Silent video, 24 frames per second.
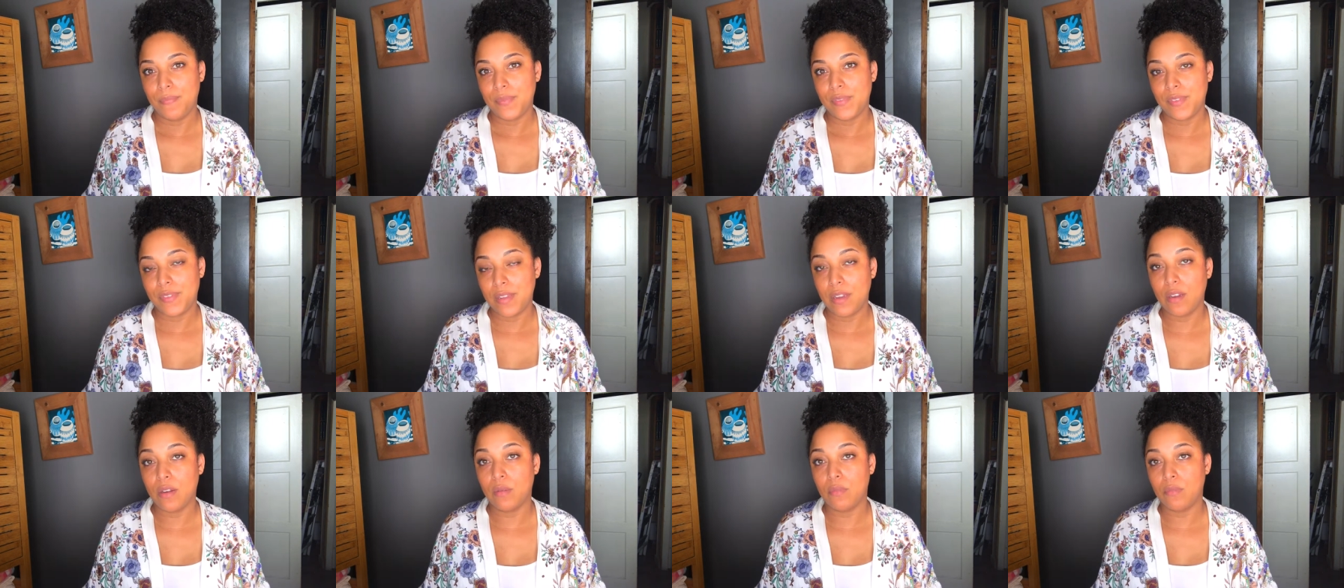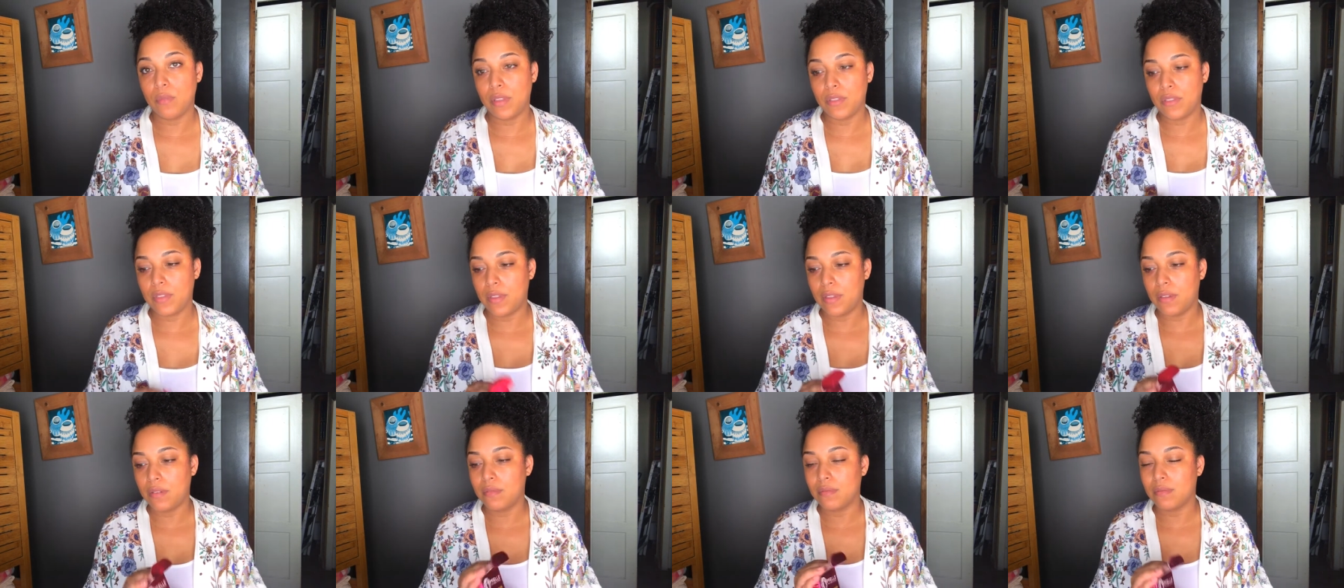serum with
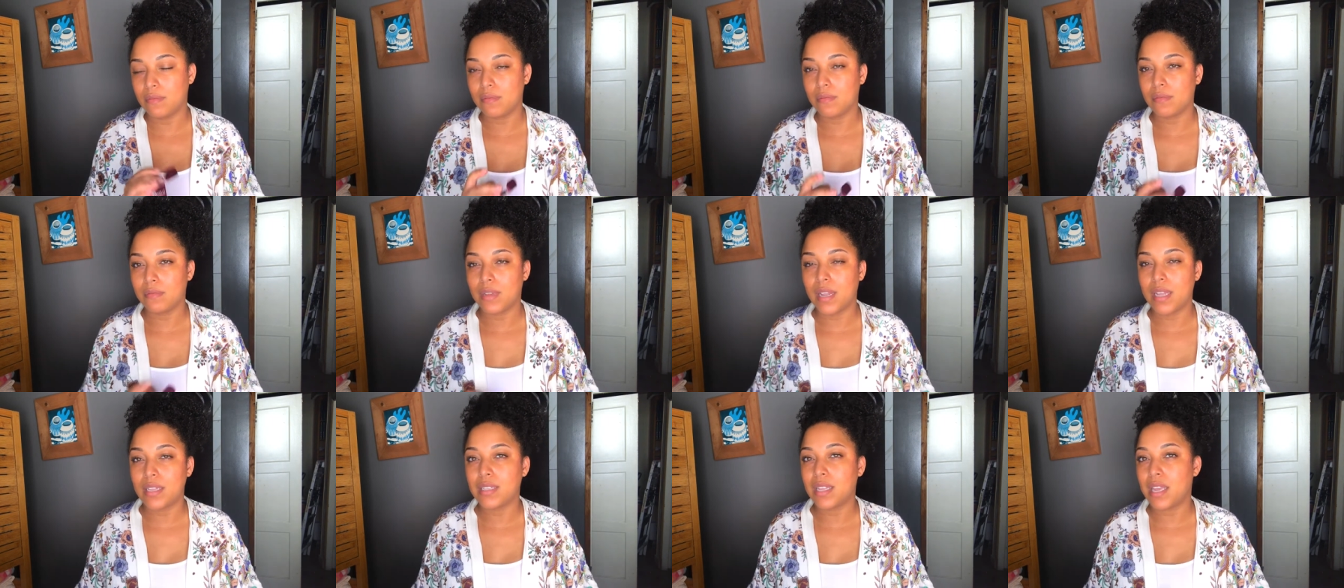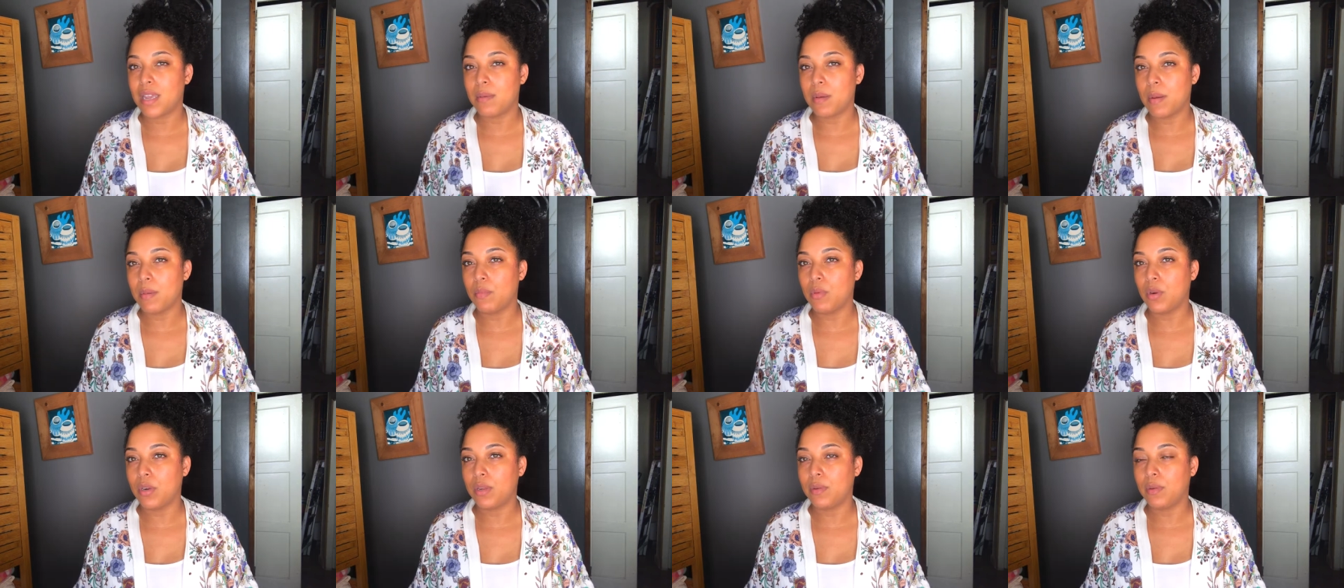it that's
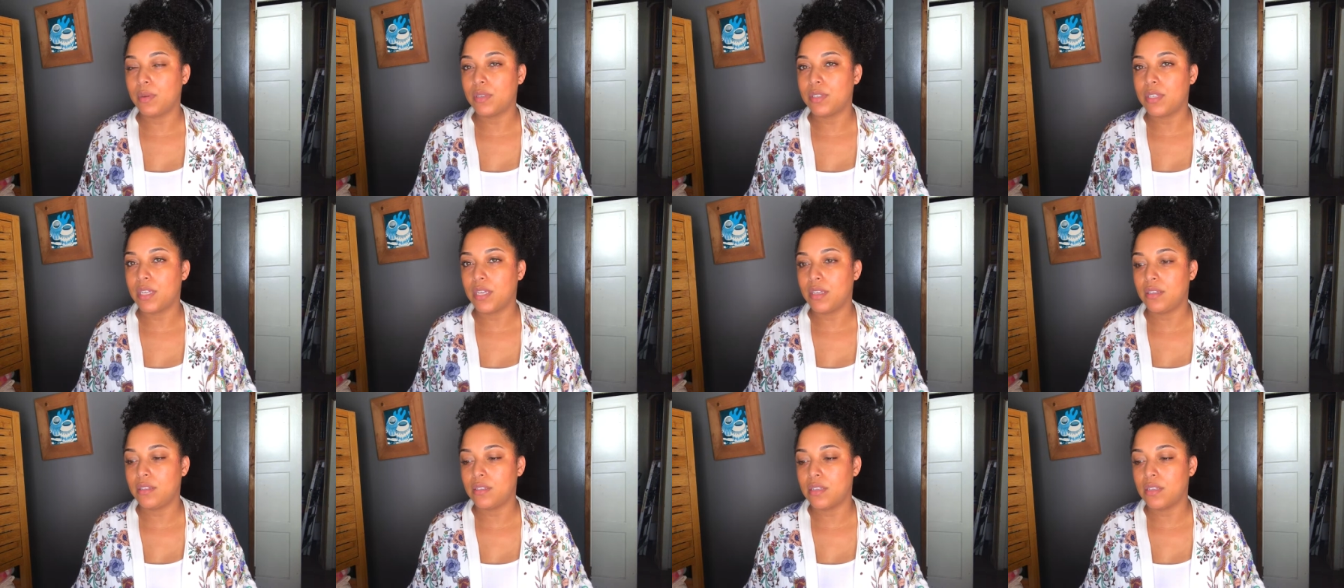my morning routine.